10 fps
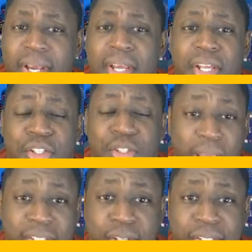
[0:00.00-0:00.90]
So
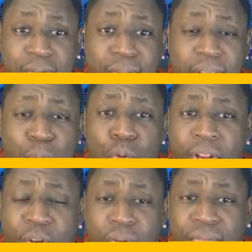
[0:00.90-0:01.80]
ask yourself that were they
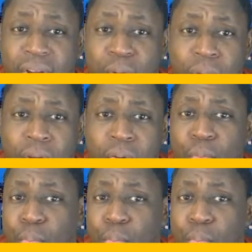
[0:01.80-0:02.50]
doing very well